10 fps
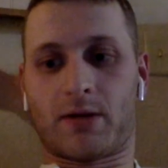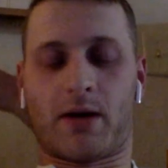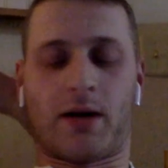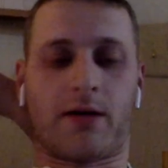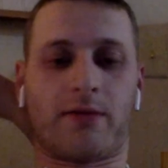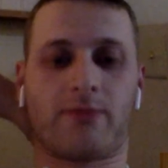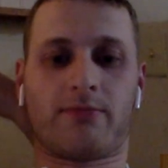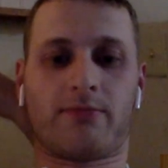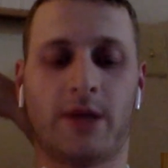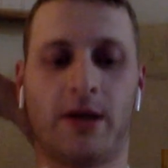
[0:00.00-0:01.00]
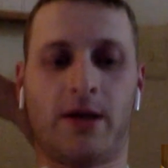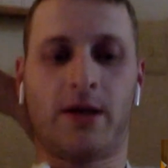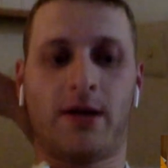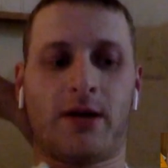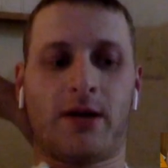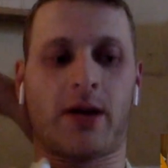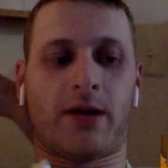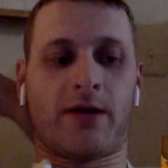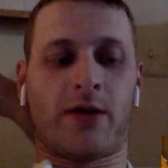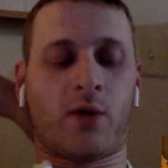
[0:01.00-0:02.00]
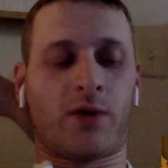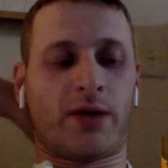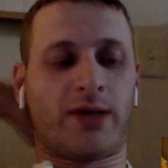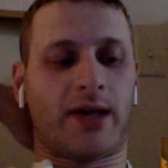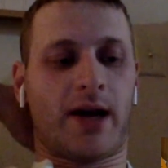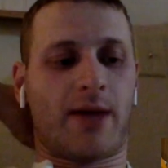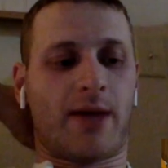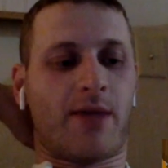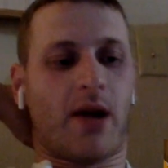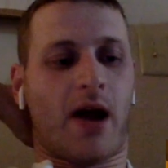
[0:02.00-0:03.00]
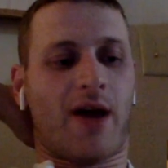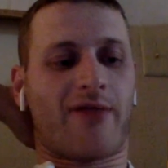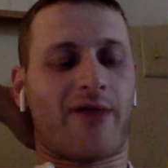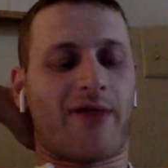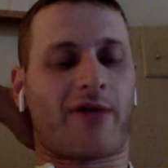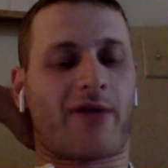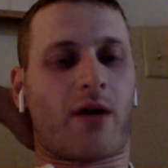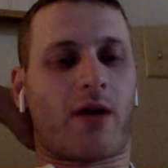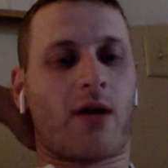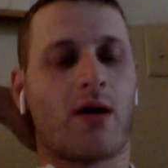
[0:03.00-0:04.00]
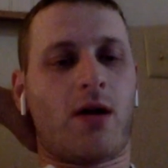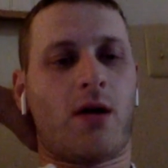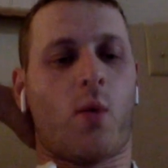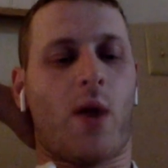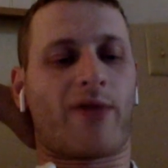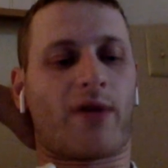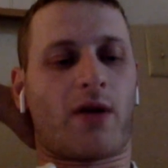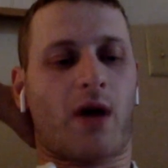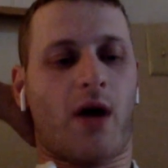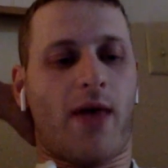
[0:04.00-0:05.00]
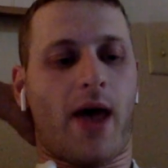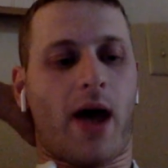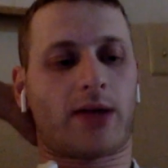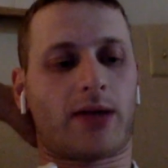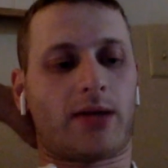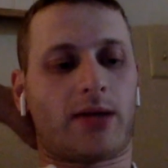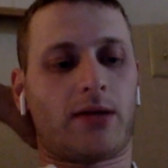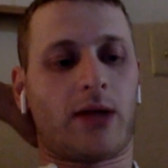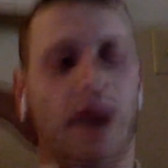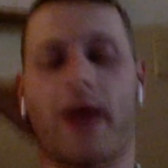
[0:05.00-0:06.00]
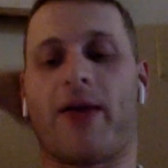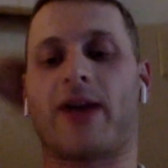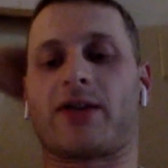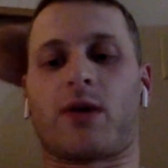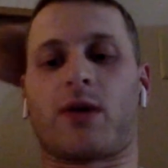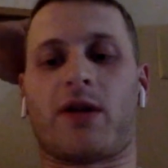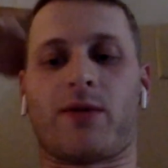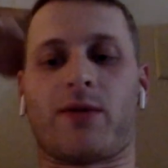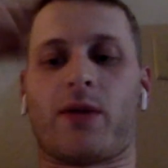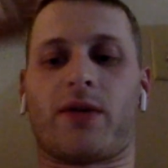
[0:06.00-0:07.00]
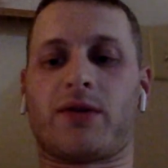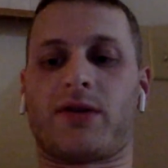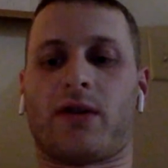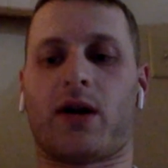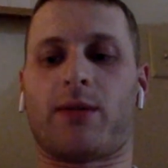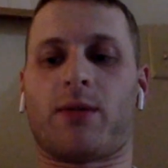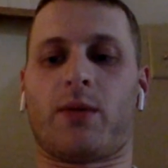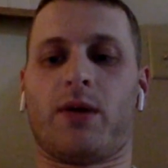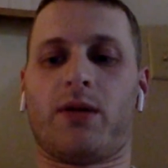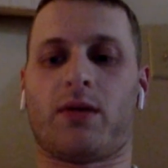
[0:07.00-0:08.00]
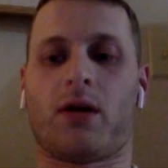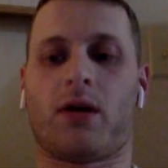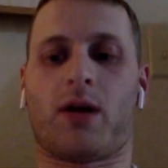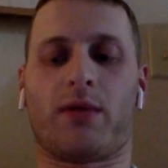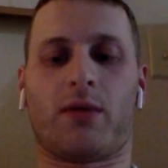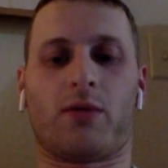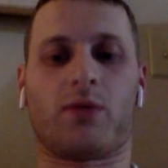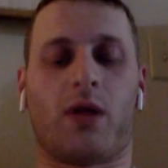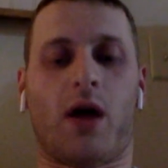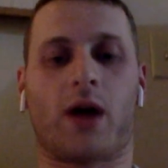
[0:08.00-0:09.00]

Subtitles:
The only time that I've ever wavered on that, and that's irrelevant whether it's to lock up a win or lock up a